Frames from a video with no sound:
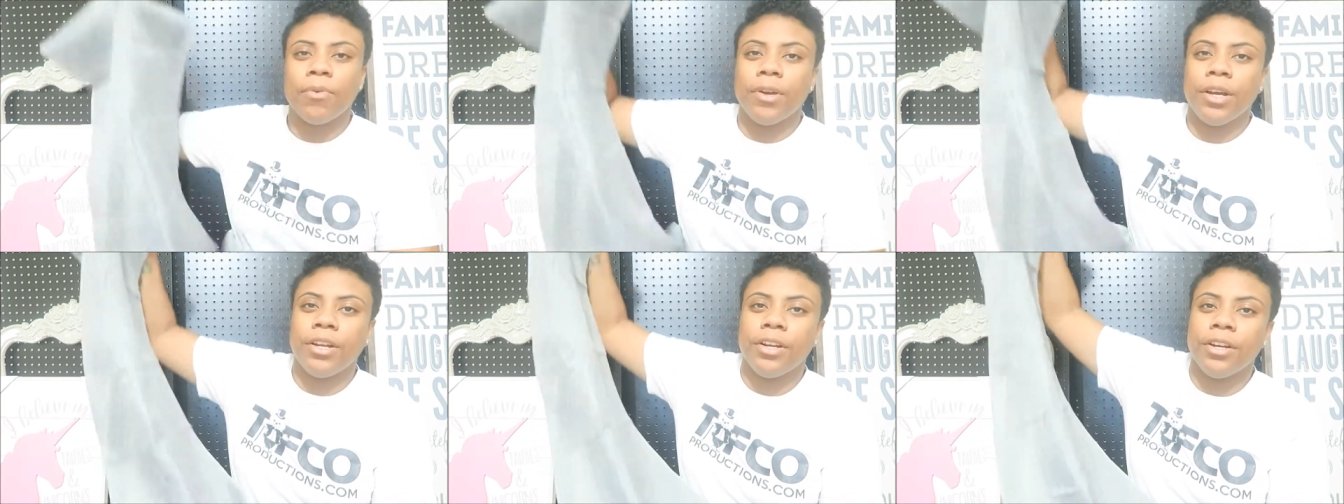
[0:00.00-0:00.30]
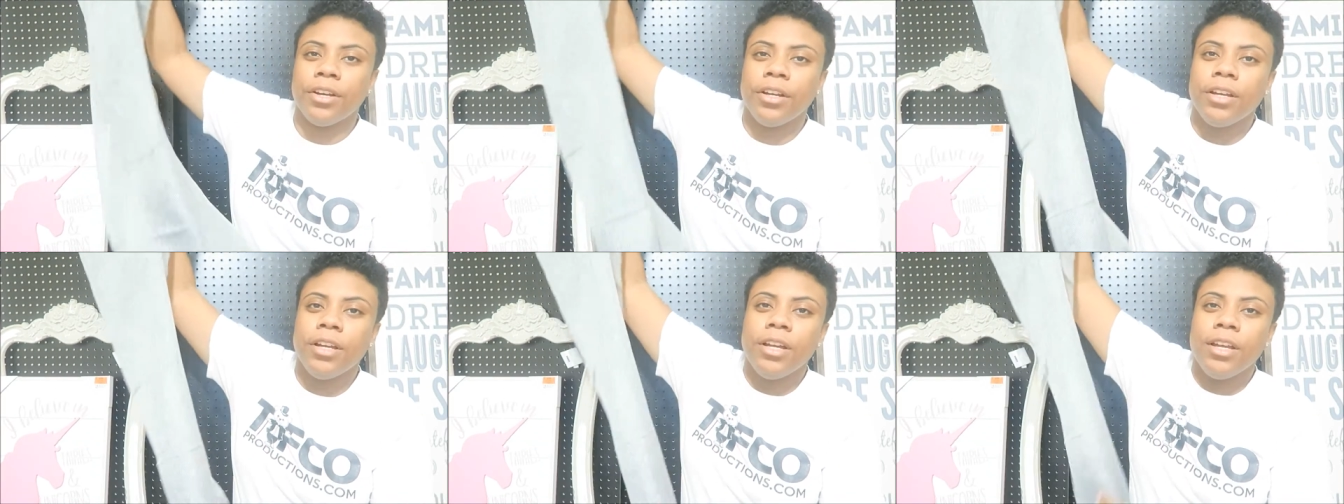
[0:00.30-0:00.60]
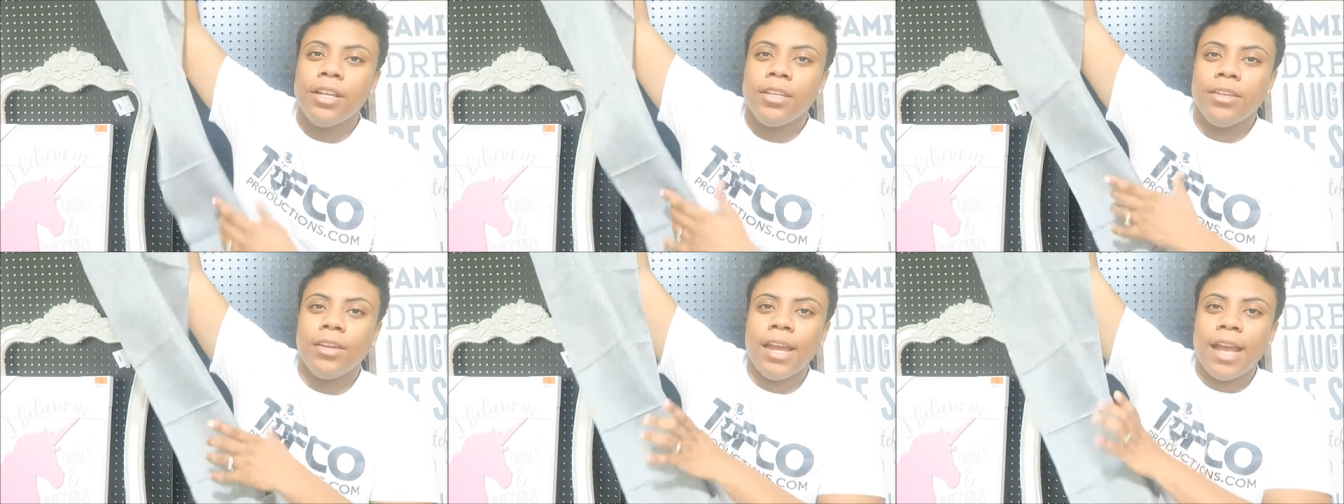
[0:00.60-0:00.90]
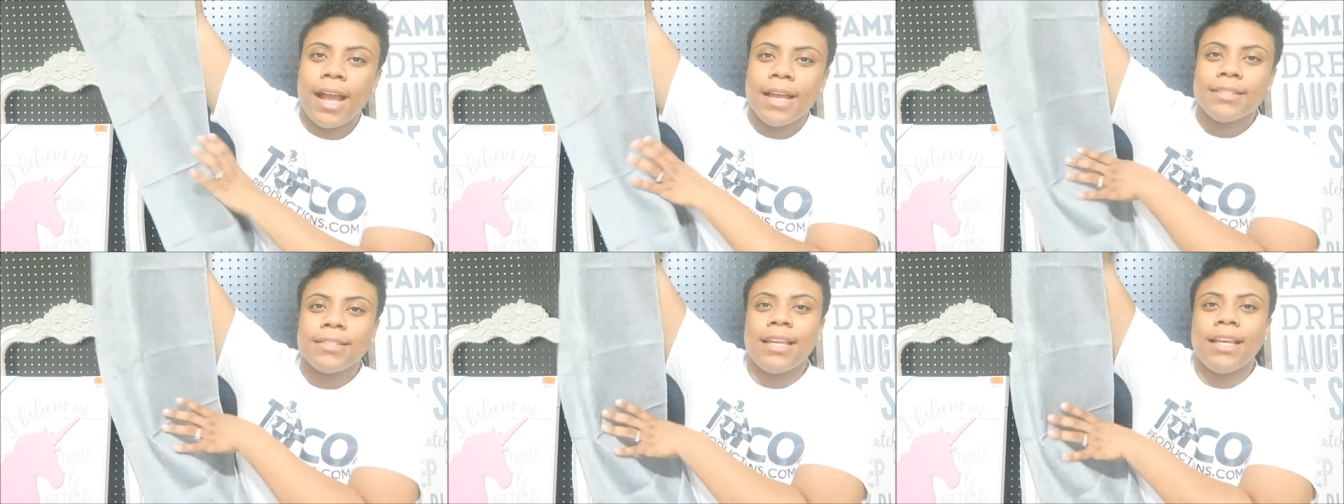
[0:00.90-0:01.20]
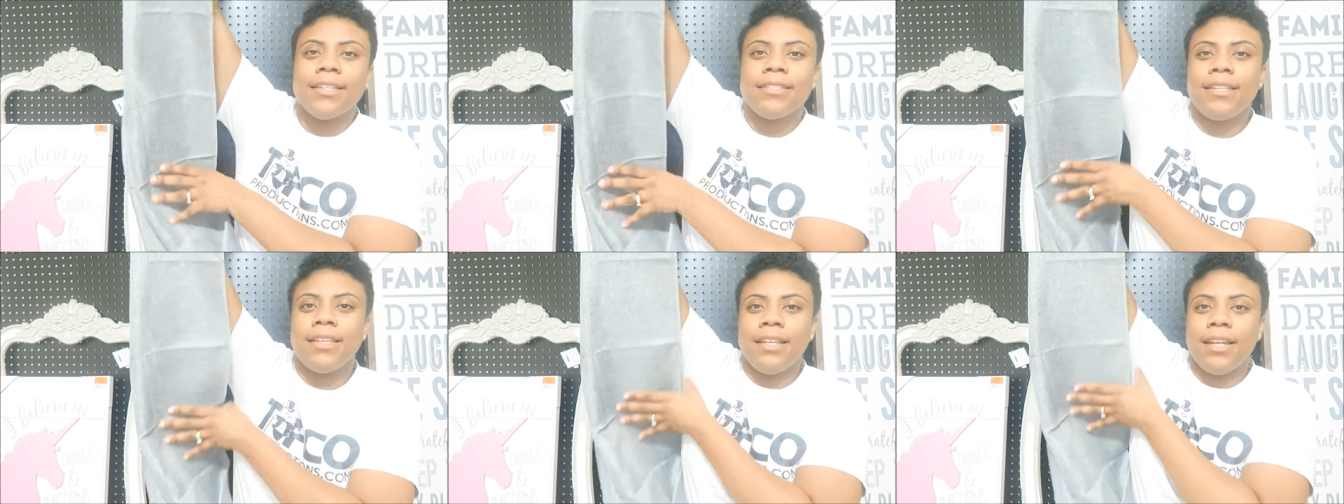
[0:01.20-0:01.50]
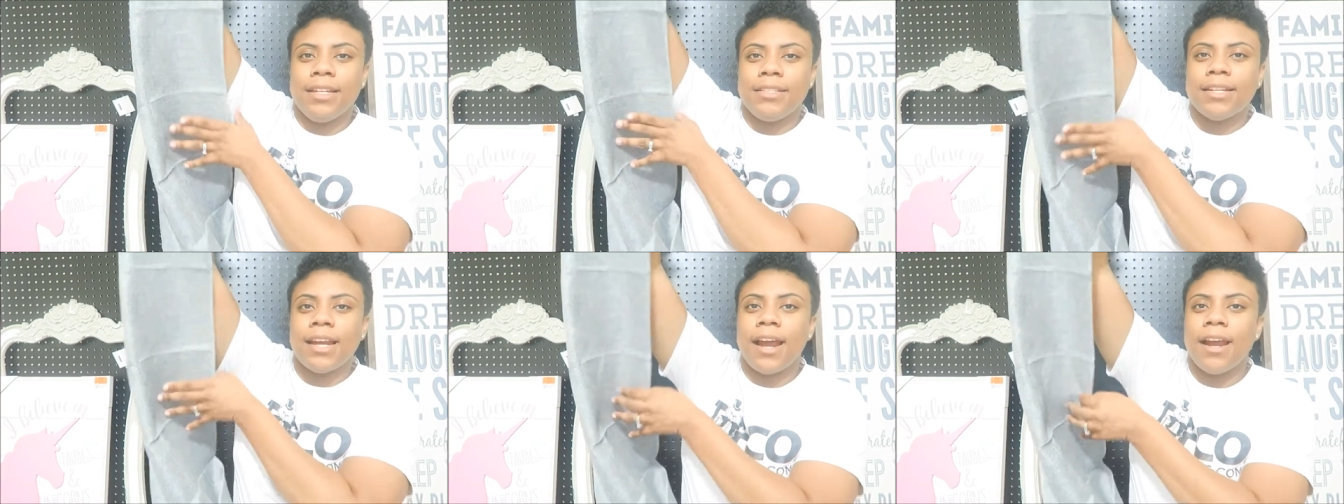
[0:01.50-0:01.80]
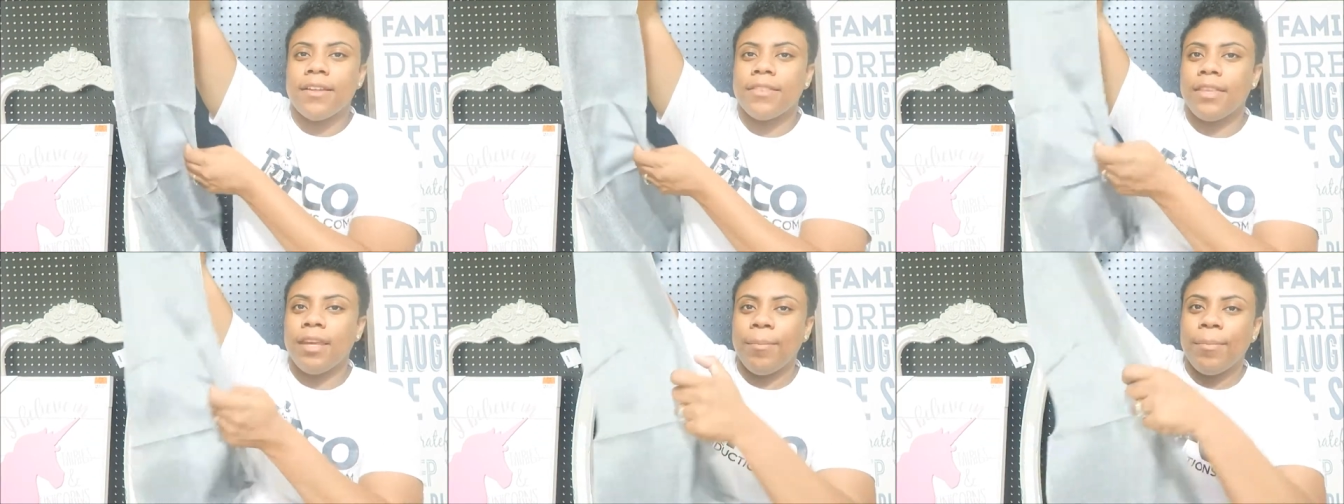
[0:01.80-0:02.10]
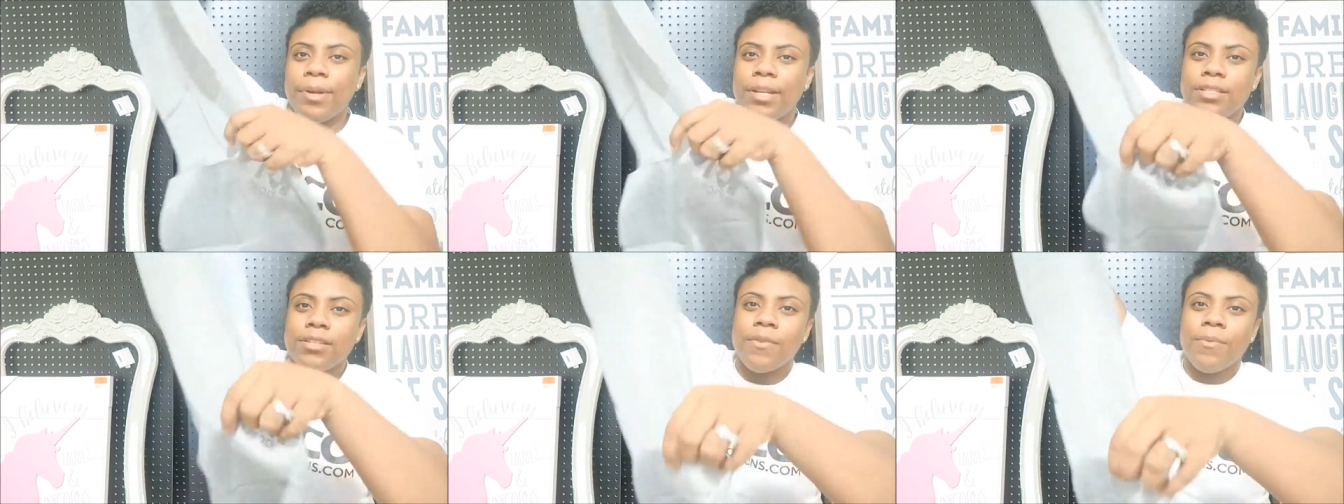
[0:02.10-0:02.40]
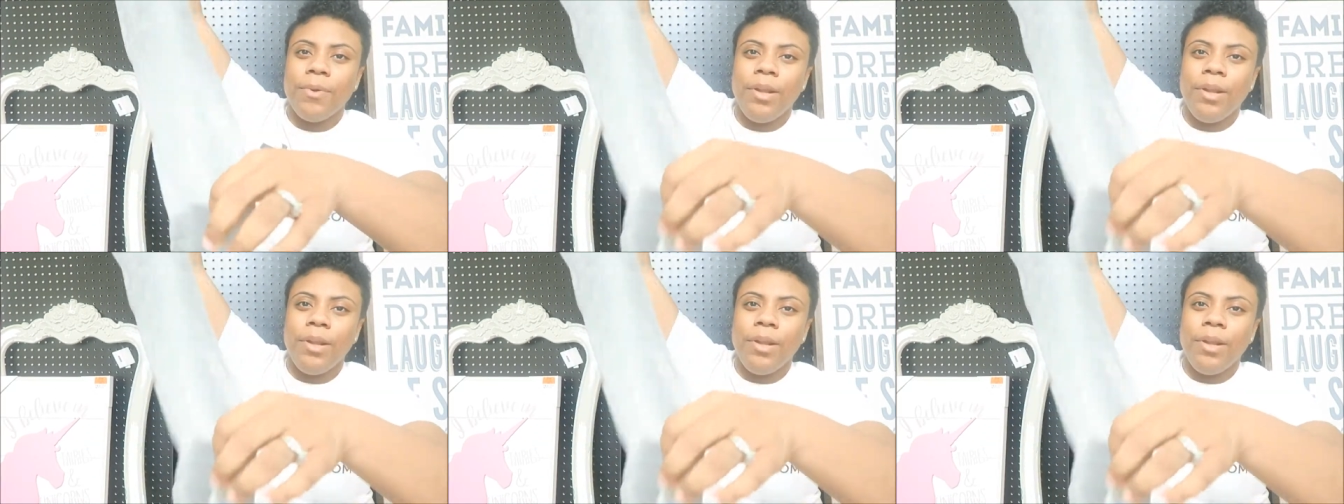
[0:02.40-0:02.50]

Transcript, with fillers: runner you guys can't see the entire thing, but it's